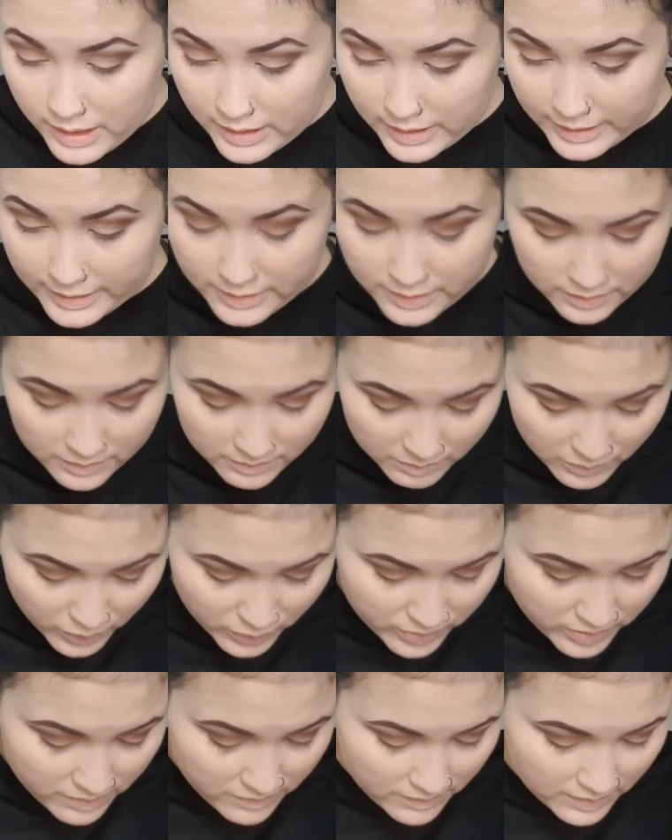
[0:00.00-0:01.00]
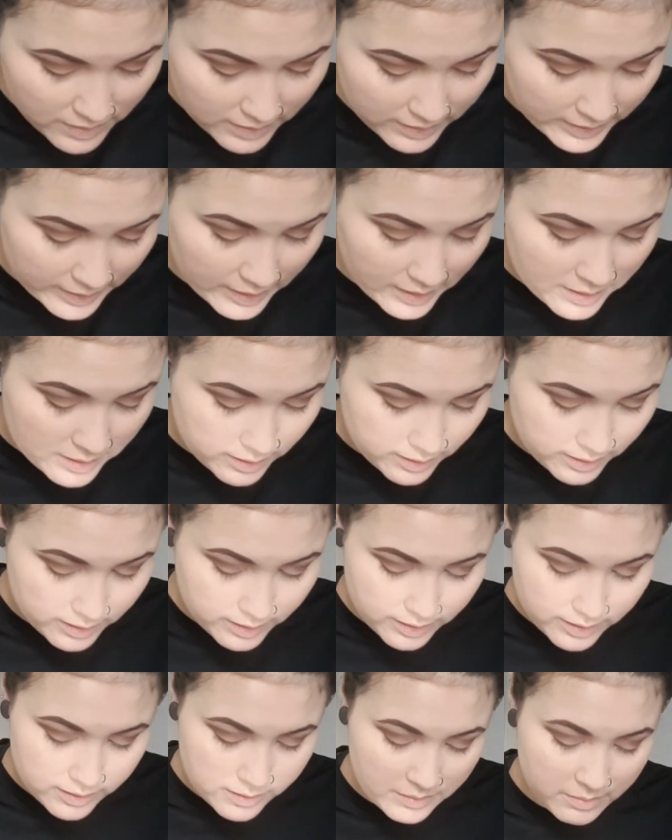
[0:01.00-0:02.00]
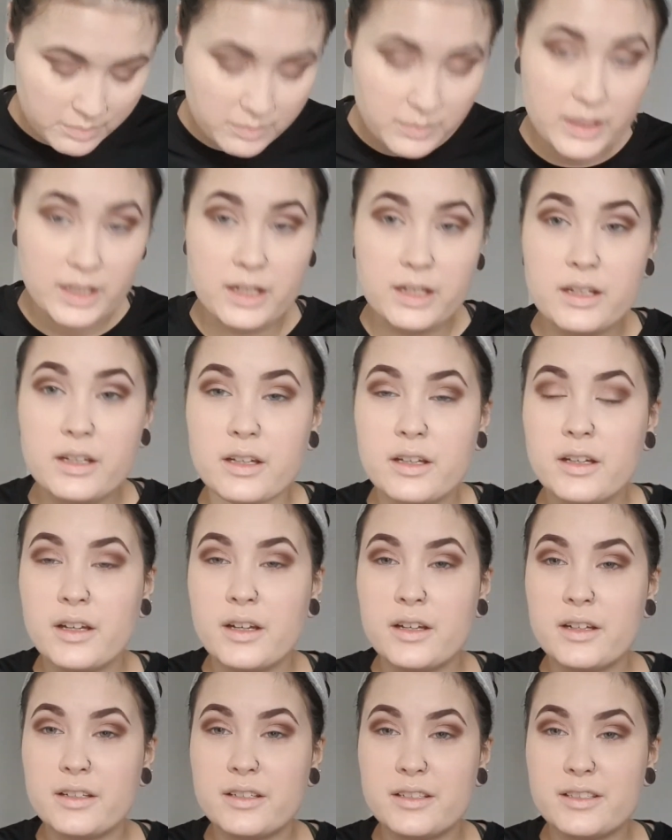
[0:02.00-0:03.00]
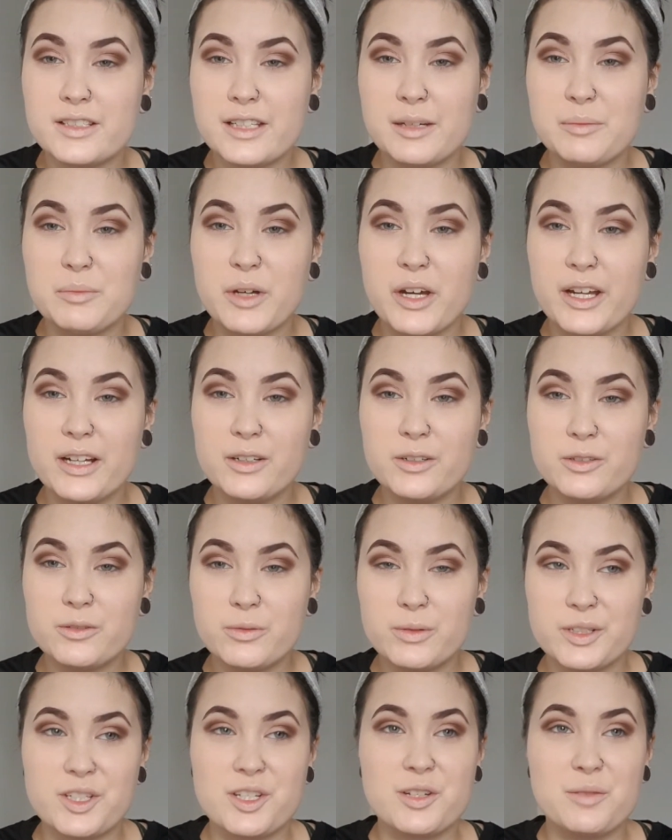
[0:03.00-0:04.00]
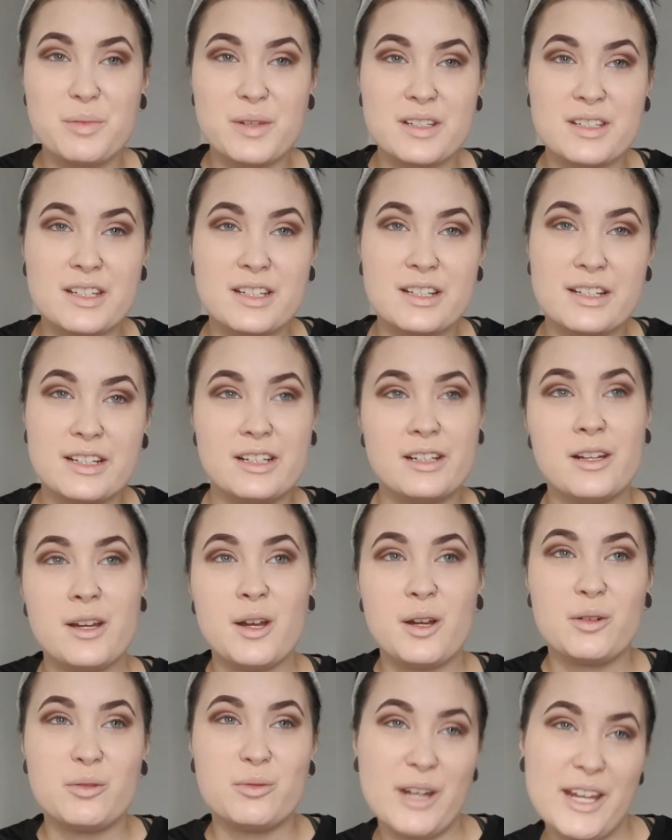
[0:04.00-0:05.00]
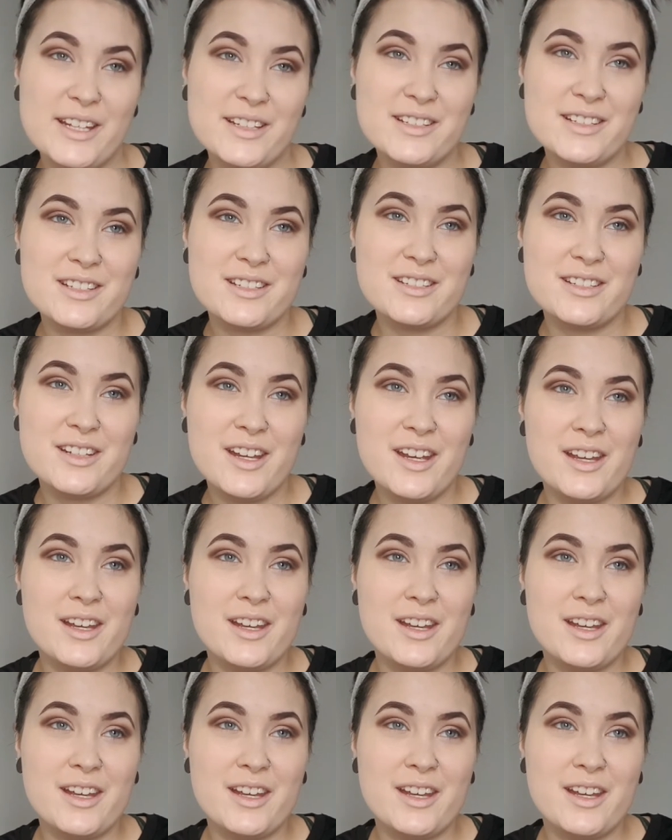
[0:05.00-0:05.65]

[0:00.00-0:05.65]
like most of the days I make the same eye look, which is basically reds